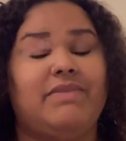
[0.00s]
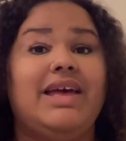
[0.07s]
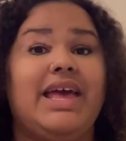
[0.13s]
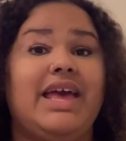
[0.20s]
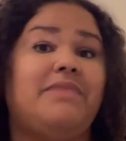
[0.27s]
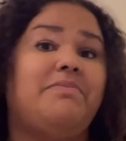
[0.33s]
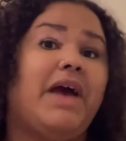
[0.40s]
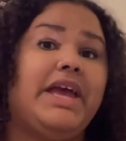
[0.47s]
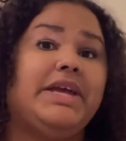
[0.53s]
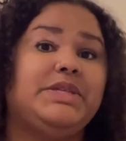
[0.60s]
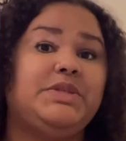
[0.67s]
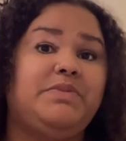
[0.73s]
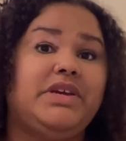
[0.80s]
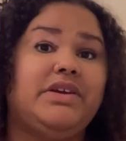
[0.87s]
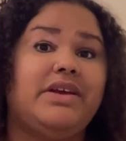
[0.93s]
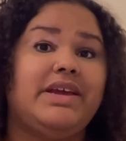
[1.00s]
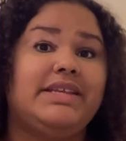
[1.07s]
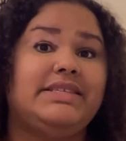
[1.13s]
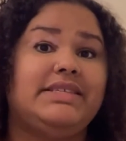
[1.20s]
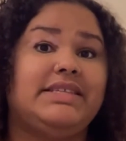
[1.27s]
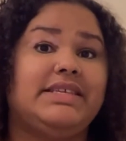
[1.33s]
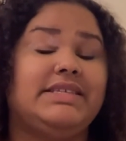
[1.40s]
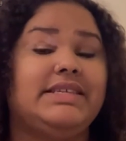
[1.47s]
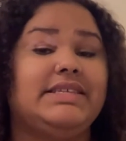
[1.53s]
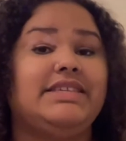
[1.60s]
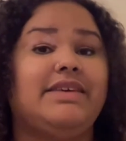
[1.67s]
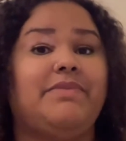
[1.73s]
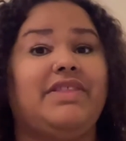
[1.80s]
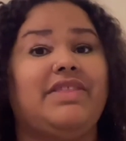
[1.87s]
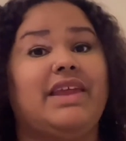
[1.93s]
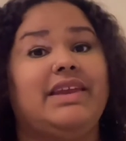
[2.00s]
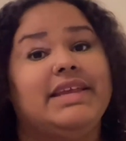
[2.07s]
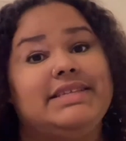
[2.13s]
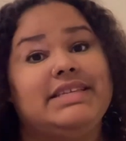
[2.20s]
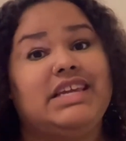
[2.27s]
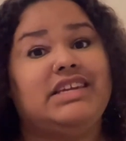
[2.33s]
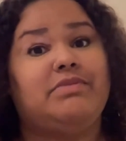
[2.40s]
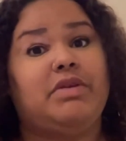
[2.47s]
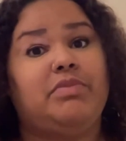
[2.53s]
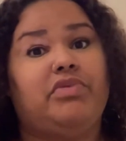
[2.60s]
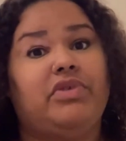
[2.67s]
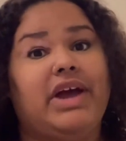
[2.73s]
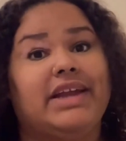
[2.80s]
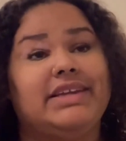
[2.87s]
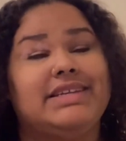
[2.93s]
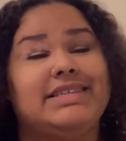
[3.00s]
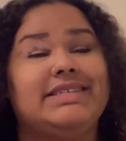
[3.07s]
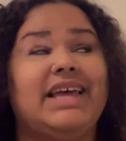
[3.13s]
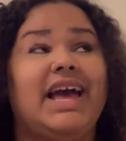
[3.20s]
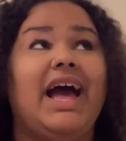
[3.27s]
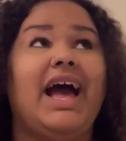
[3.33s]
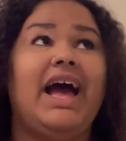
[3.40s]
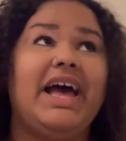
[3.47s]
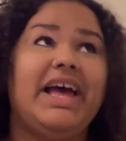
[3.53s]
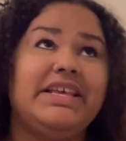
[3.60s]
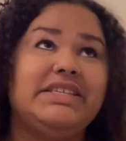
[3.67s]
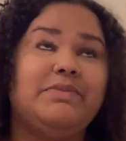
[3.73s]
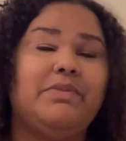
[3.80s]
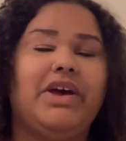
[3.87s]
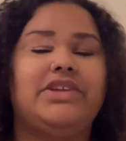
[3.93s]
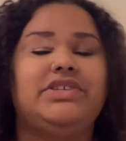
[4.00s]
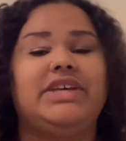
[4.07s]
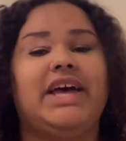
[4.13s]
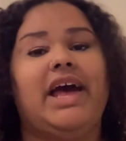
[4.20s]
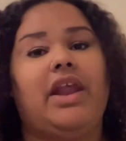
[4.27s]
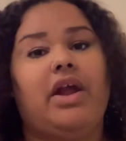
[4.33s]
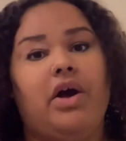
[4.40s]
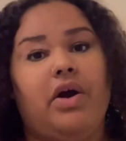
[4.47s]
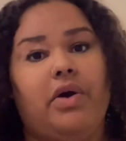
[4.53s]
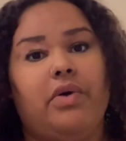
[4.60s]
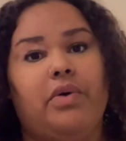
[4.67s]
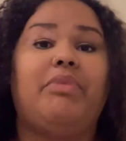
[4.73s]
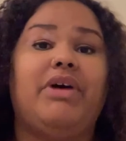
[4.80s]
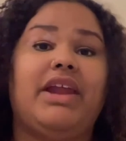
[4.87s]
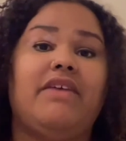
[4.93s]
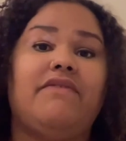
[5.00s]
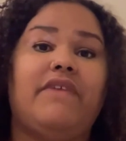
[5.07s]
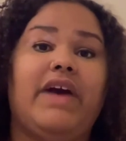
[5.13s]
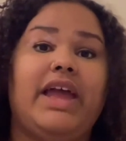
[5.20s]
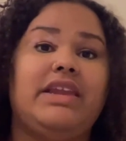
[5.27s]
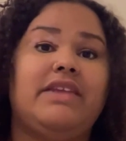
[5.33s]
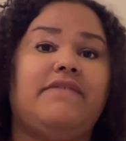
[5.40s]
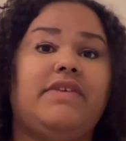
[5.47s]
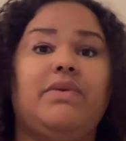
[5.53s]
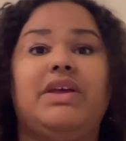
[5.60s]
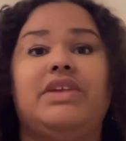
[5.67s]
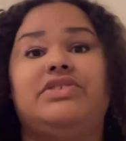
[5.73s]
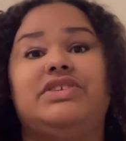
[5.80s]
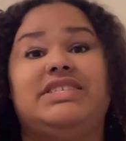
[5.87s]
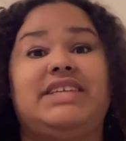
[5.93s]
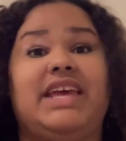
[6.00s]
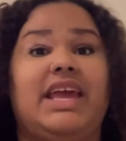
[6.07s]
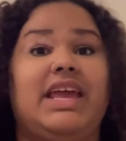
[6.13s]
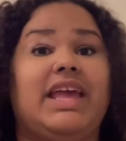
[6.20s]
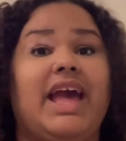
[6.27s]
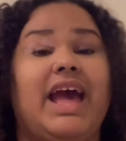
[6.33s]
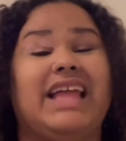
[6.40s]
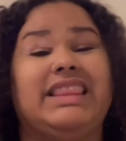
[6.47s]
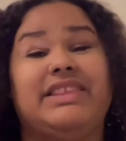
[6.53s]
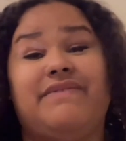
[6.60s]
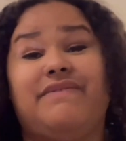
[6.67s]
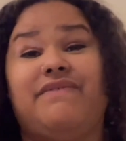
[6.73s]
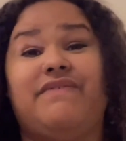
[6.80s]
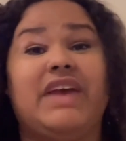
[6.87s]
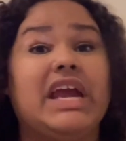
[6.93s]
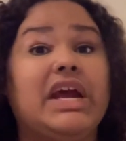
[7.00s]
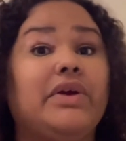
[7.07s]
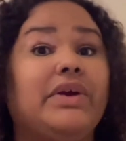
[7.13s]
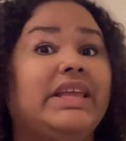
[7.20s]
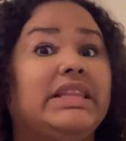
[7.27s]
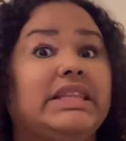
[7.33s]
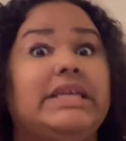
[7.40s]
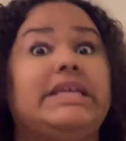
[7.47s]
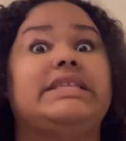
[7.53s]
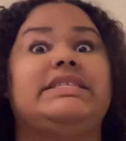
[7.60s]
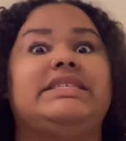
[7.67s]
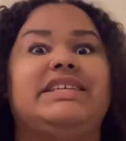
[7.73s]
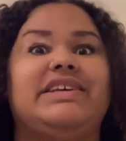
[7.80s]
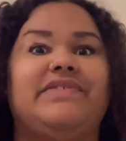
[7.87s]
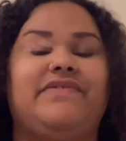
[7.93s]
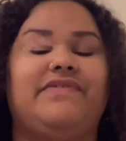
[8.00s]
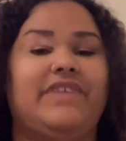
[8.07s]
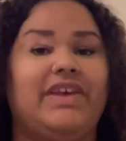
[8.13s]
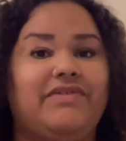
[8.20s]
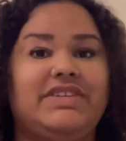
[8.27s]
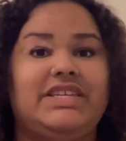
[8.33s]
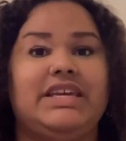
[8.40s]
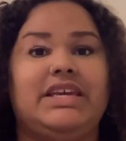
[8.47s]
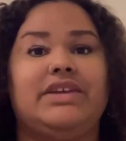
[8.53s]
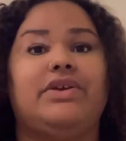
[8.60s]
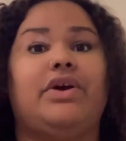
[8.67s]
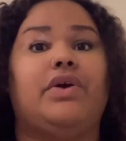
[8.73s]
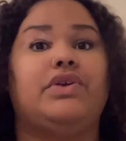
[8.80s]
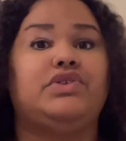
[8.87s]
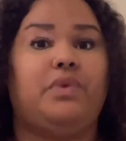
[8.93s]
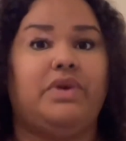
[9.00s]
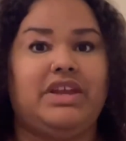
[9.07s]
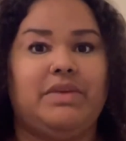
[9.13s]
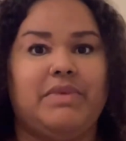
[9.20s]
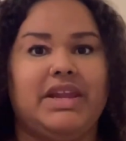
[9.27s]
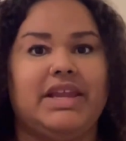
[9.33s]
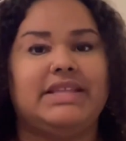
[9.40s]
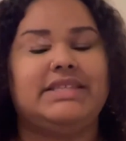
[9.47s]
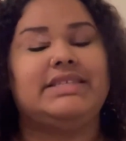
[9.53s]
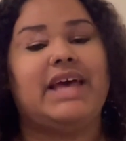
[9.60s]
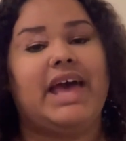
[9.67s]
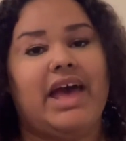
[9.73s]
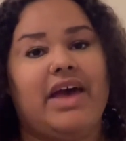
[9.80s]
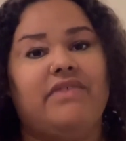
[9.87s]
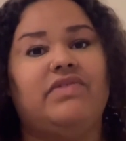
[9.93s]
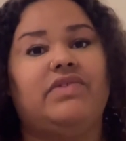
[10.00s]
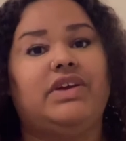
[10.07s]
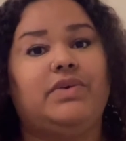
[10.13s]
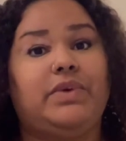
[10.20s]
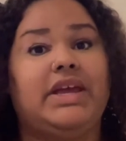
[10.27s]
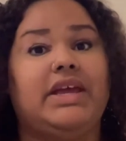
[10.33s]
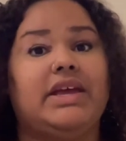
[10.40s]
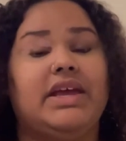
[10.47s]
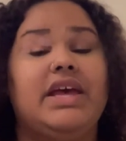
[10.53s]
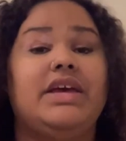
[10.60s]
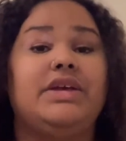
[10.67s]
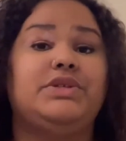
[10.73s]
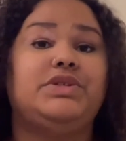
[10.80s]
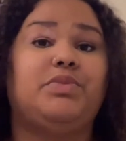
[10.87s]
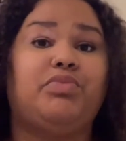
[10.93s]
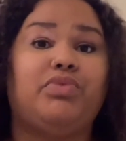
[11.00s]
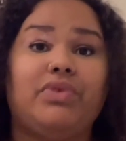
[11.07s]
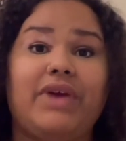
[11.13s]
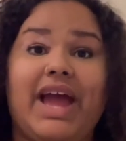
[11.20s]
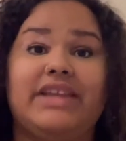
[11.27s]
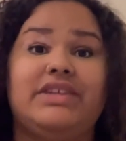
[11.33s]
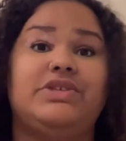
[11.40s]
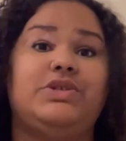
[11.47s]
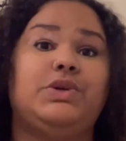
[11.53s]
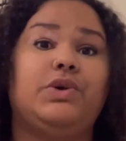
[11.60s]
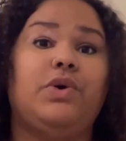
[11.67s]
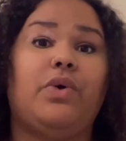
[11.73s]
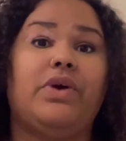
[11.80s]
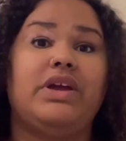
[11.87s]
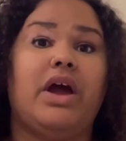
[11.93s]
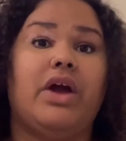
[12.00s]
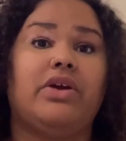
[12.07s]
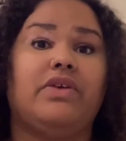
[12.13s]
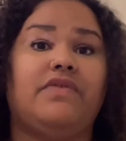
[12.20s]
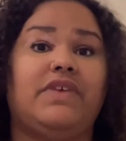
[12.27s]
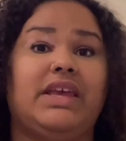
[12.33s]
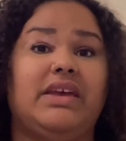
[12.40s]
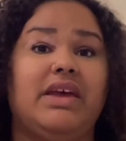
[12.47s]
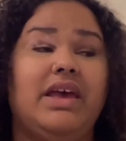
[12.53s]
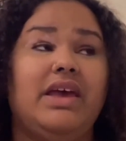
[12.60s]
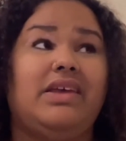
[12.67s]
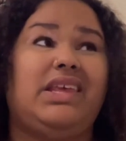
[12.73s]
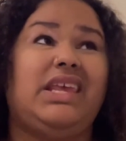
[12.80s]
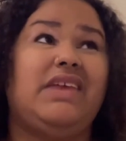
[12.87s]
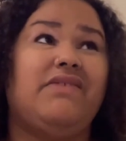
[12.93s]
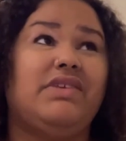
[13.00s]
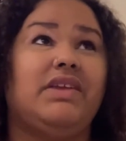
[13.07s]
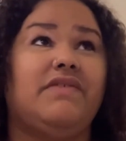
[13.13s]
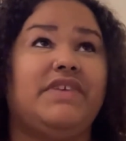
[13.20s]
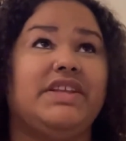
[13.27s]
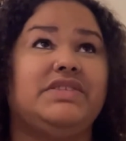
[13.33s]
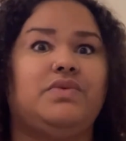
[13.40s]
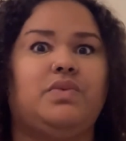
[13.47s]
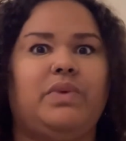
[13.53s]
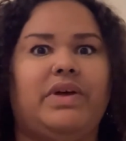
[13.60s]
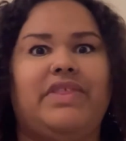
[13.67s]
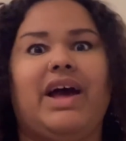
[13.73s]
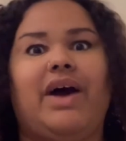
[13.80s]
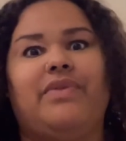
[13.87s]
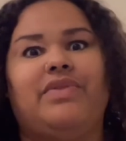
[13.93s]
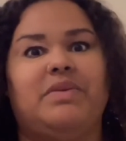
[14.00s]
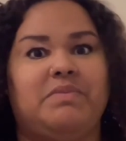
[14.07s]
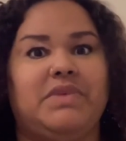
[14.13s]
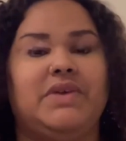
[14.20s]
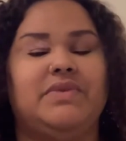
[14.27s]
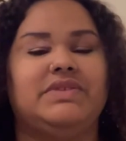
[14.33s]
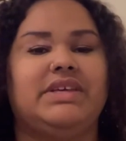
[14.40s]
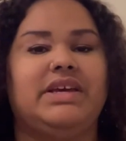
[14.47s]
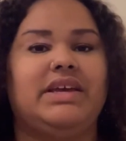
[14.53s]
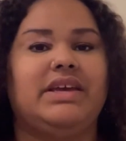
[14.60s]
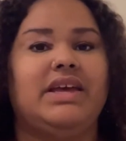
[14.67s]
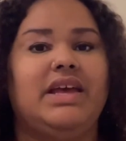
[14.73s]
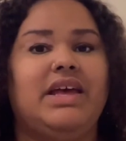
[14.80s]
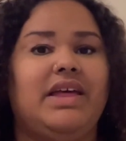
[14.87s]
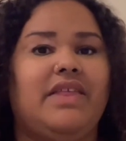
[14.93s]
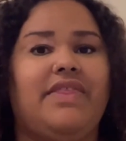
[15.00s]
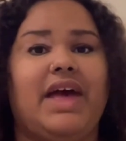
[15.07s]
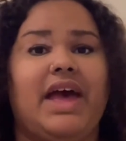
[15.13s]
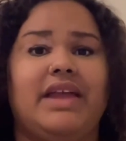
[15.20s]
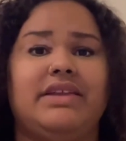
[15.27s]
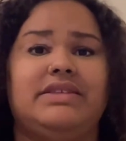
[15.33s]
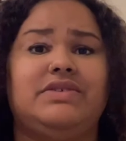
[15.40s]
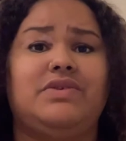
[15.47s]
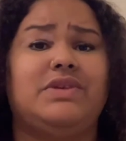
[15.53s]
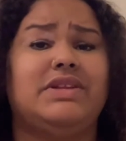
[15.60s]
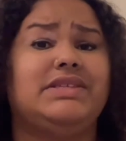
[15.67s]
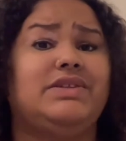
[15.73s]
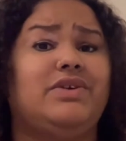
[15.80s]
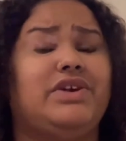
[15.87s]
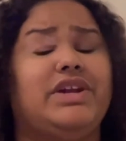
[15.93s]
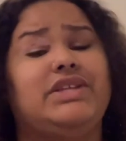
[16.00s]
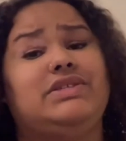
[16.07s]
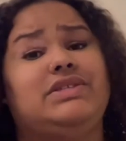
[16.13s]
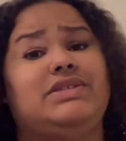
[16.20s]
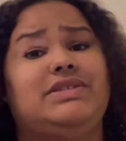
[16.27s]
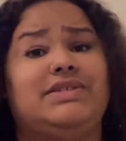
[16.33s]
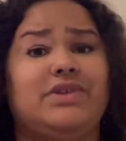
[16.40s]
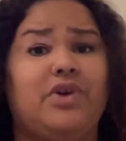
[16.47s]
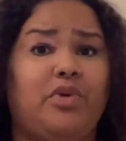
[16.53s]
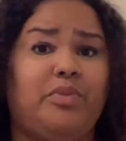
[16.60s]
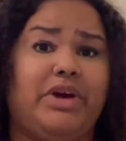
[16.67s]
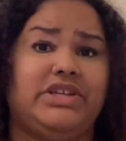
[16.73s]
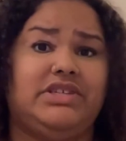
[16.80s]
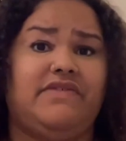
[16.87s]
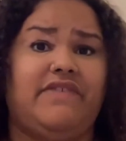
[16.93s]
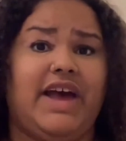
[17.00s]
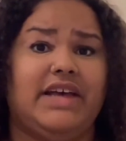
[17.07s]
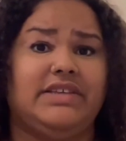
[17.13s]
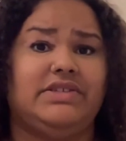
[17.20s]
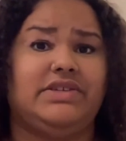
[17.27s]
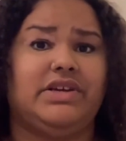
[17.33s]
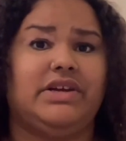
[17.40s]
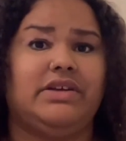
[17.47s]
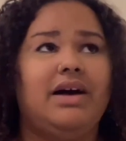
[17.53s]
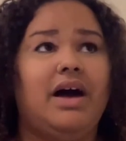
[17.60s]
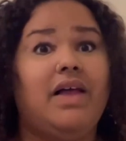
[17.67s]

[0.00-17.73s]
In my experience, this is something that doesn't need to be practiced as much at home, but I find if you can just take at the very least 15 or 20 minutes every week to practice your choreography, even if it's without the music, that students learn it so much faster.